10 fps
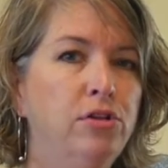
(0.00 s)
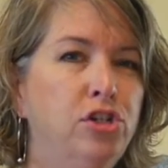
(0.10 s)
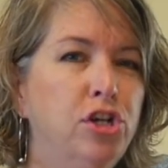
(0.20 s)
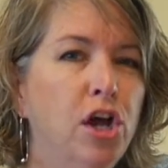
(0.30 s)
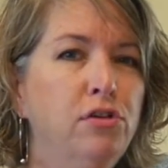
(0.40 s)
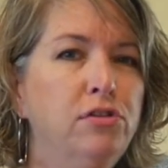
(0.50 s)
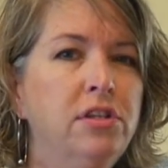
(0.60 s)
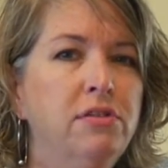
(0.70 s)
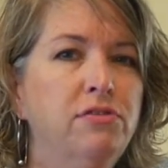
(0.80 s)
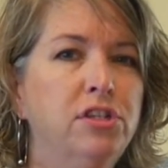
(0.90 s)

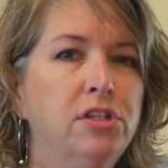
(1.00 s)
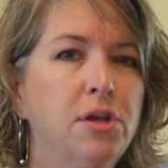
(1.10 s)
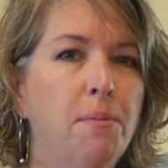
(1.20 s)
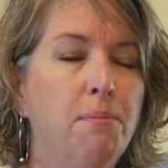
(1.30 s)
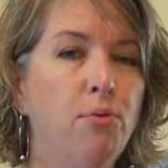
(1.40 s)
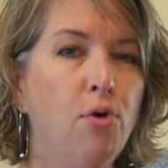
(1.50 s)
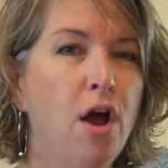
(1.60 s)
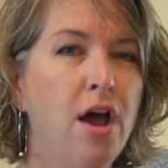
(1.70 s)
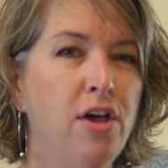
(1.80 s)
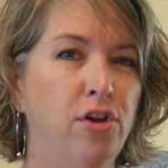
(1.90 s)
Joseph's
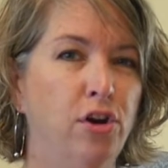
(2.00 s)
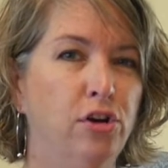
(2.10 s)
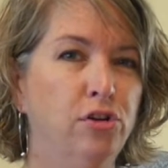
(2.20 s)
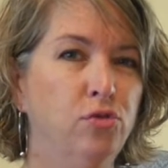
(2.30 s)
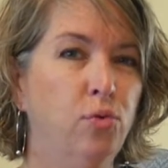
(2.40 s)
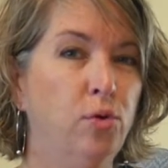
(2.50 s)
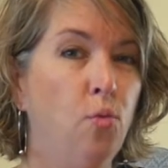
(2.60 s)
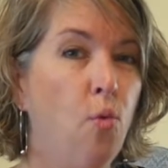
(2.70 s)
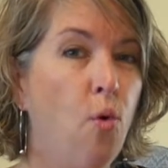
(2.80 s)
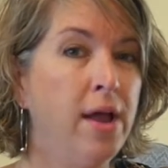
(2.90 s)
brothers would
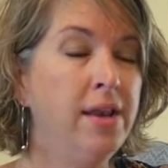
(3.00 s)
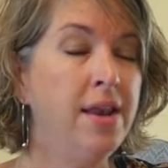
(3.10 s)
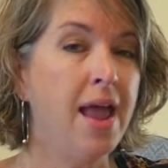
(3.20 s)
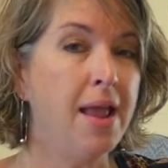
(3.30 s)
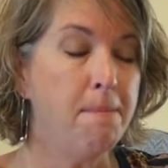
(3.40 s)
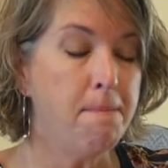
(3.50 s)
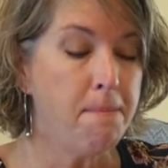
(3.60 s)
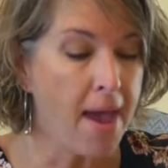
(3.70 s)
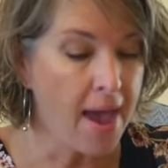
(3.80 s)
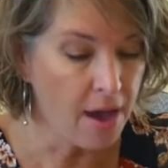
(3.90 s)
one day
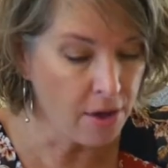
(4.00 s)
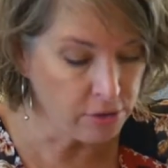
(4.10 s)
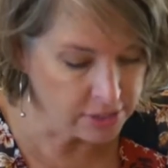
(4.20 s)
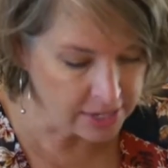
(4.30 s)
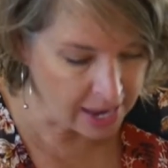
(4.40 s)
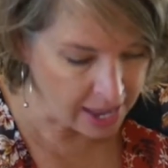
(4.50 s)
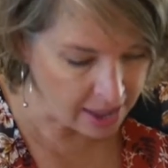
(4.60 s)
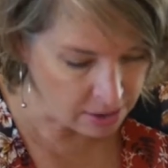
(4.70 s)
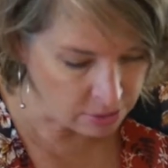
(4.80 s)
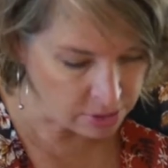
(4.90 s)
bow
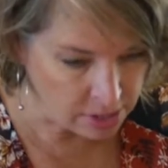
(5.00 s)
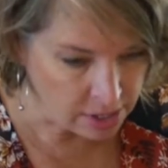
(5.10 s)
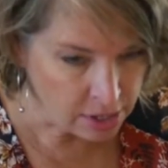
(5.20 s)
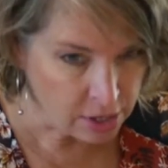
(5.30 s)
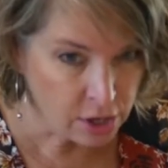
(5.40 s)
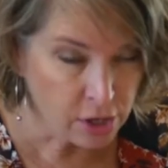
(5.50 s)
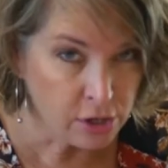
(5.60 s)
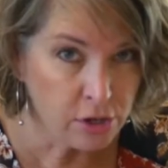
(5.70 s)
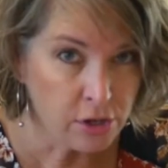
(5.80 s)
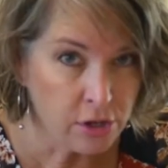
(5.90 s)
down
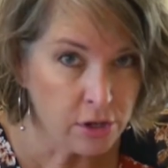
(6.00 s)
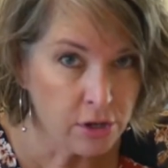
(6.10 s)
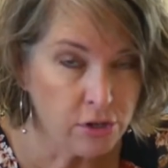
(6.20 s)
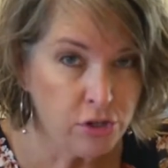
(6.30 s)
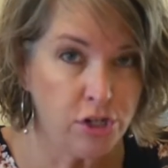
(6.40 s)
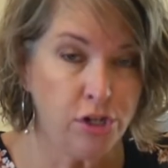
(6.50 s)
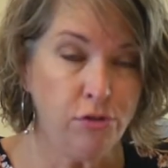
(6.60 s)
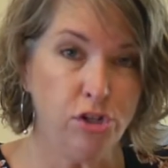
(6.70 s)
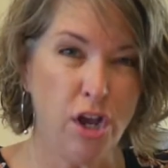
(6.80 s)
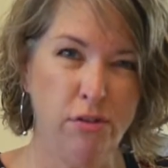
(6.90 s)
to
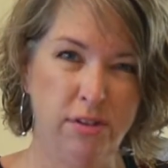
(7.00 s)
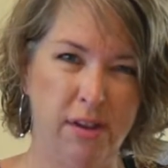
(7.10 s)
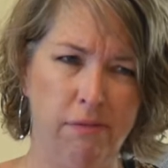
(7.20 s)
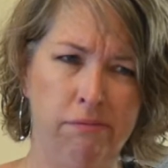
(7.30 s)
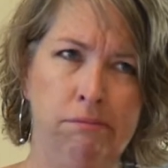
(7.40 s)
Joseph.